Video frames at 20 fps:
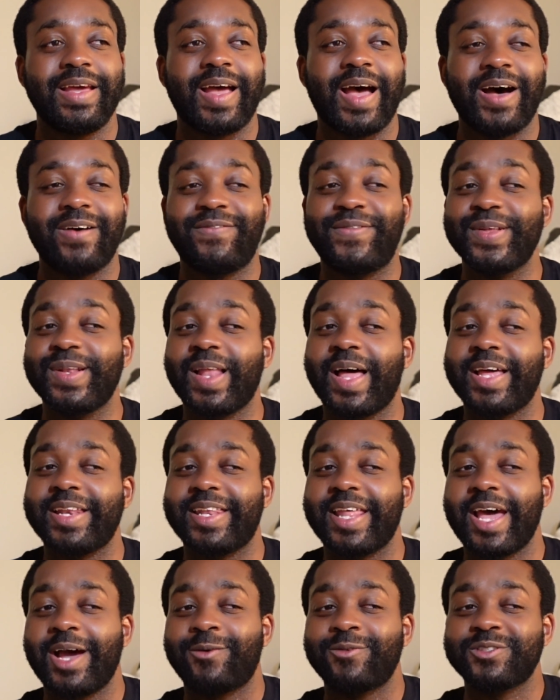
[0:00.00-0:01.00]
I feel like
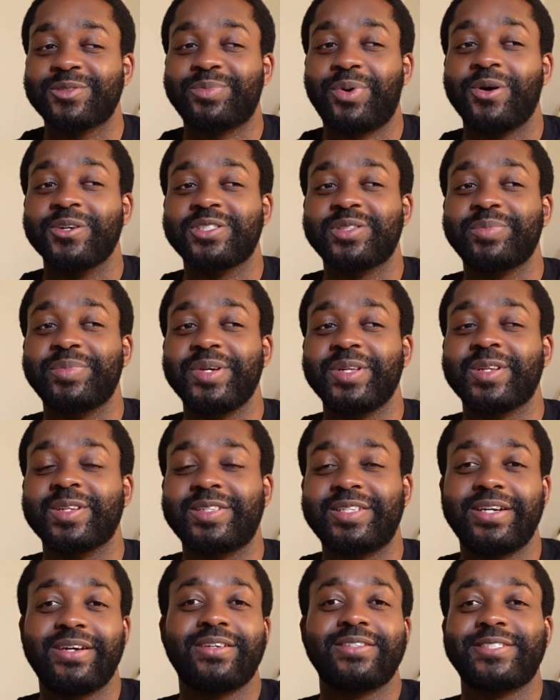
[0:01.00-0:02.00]
that was supposed to be the
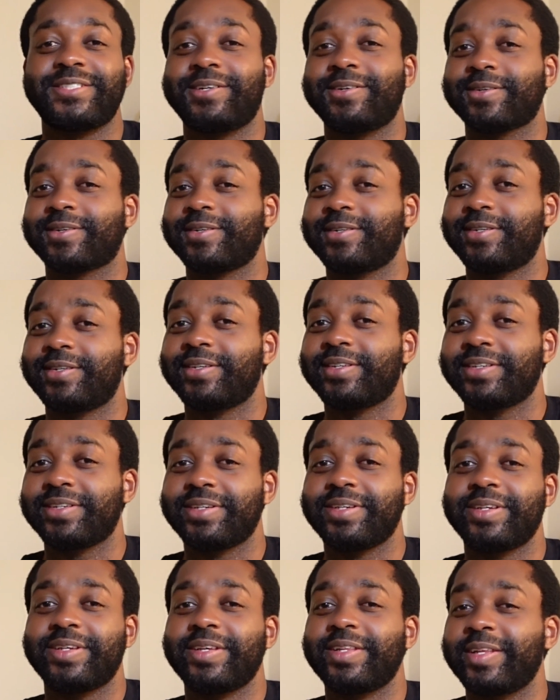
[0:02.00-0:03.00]
tearjerker
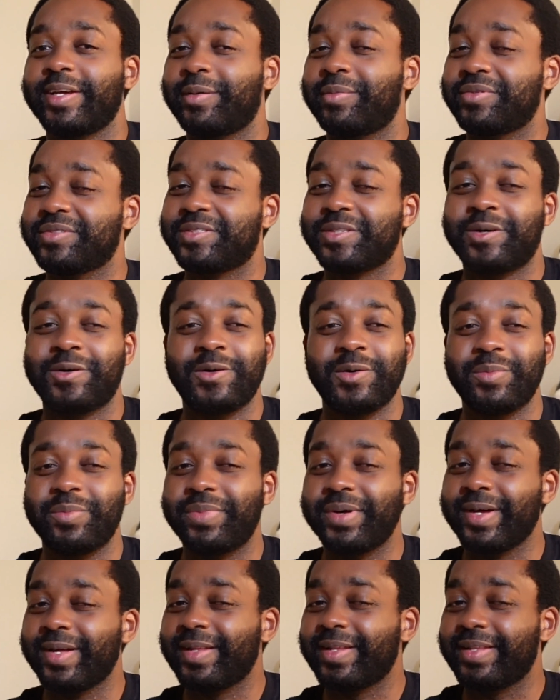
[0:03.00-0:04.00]
in the episode,
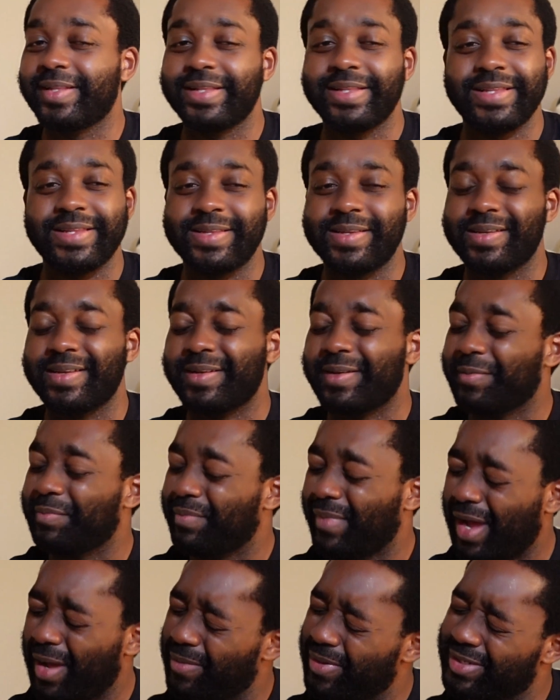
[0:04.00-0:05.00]
but
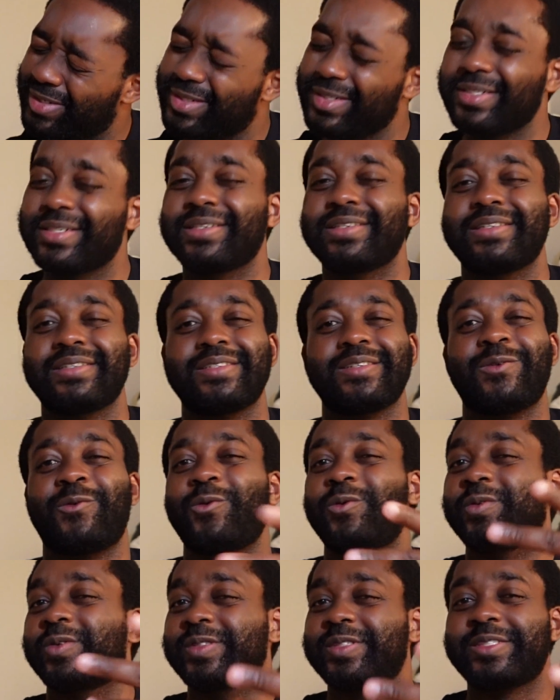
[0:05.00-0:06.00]
maybe to
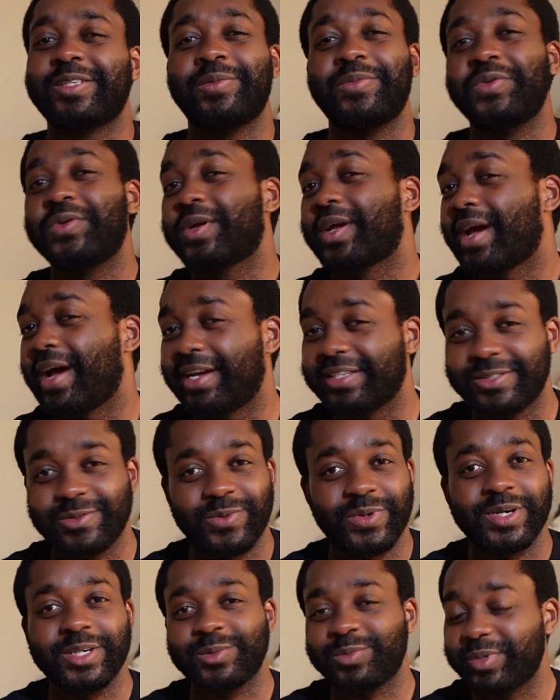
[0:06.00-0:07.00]
some of you guys it
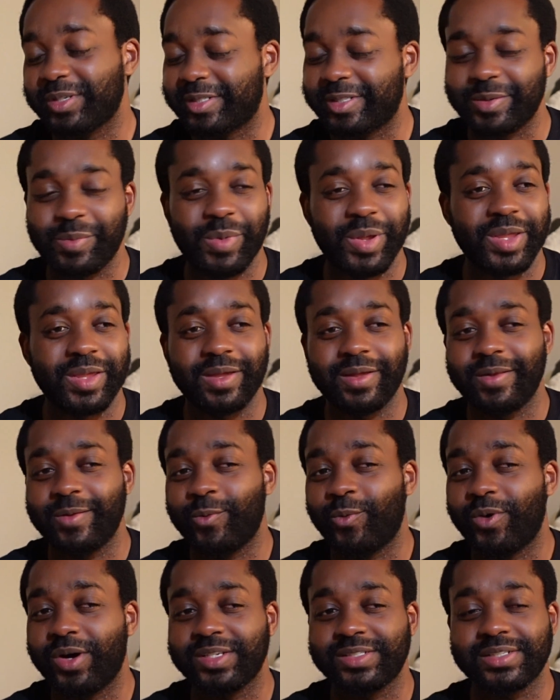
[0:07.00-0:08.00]
was, but to me it
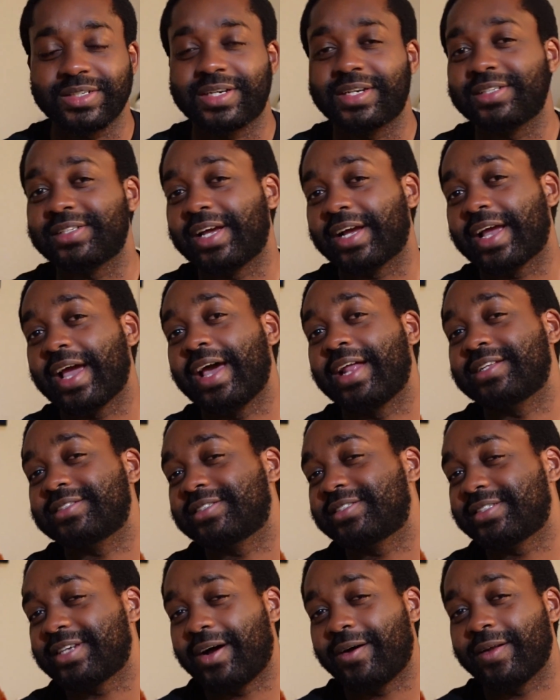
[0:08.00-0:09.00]
wasn't, because I kind
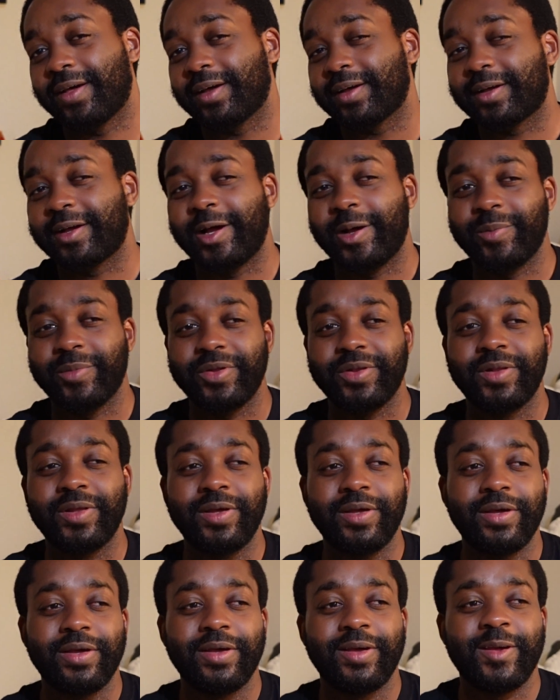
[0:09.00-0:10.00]
of saw that coming.
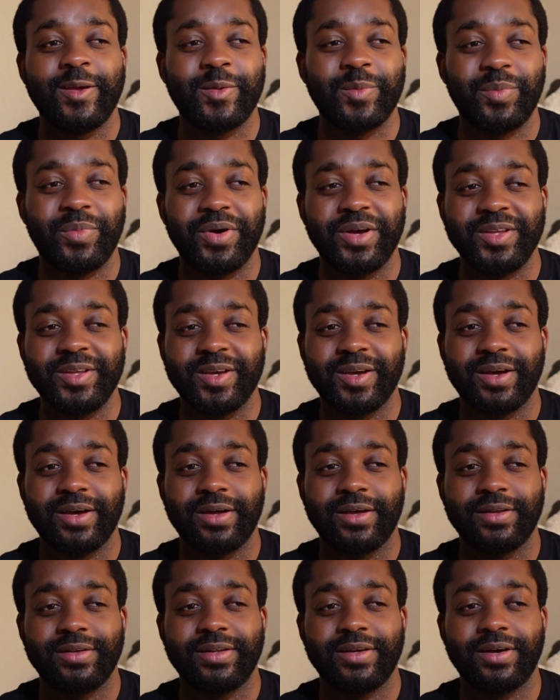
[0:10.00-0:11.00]
But
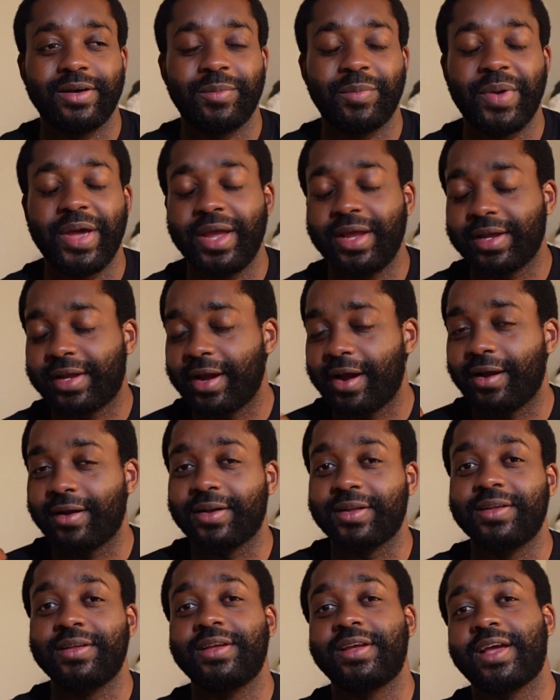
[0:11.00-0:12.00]
yeah, the main
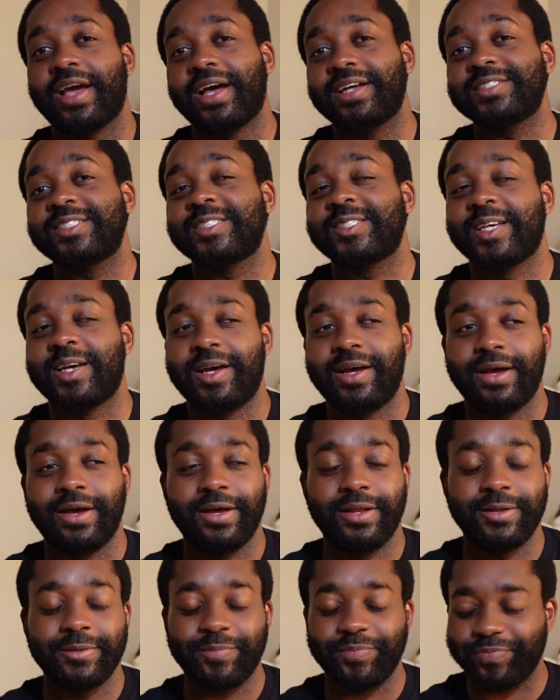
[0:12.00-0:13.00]
character, he got
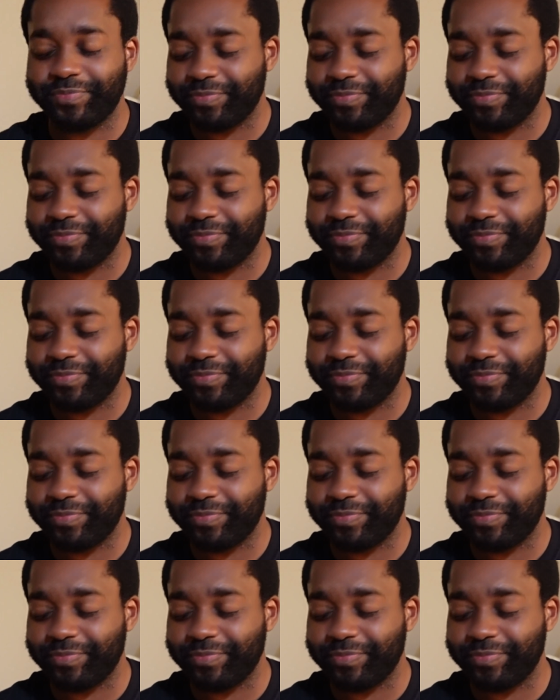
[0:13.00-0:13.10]
sunned.